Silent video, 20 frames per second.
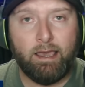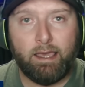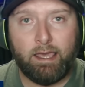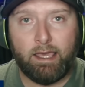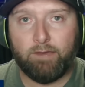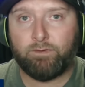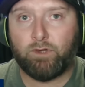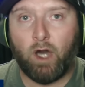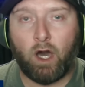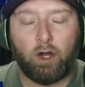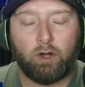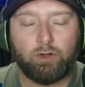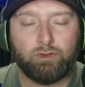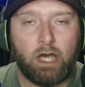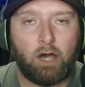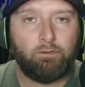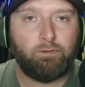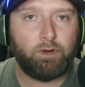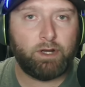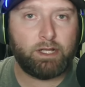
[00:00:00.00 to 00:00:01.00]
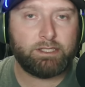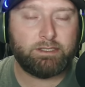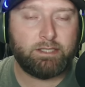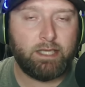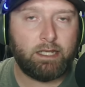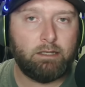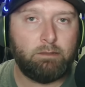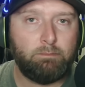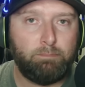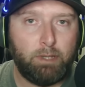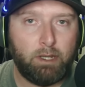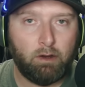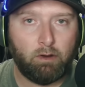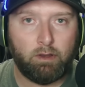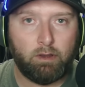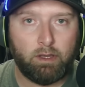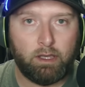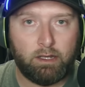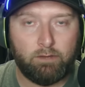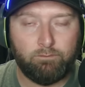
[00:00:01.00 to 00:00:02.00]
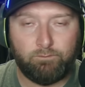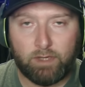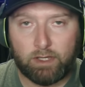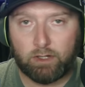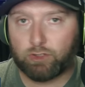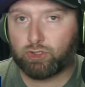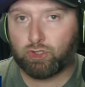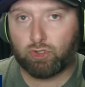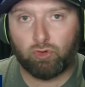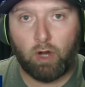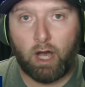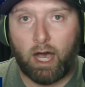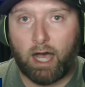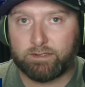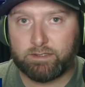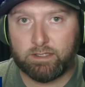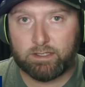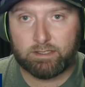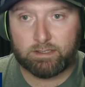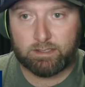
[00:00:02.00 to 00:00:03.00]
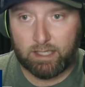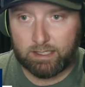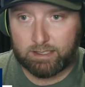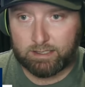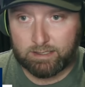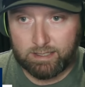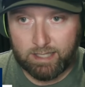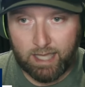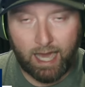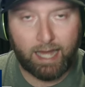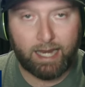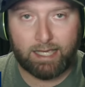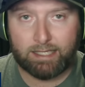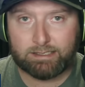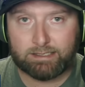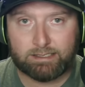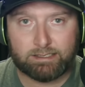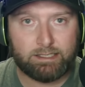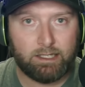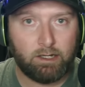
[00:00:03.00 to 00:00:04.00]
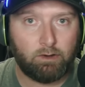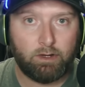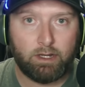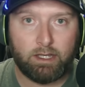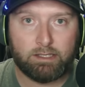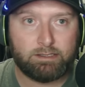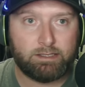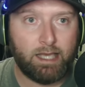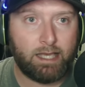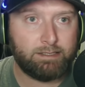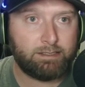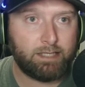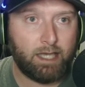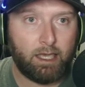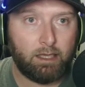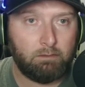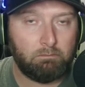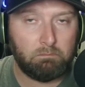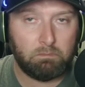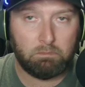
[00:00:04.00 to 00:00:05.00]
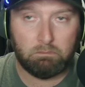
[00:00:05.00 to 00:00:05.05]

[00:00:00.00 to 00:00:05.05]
if Connor's out for an extended period, and fingers crossed, it's it's not as serious as I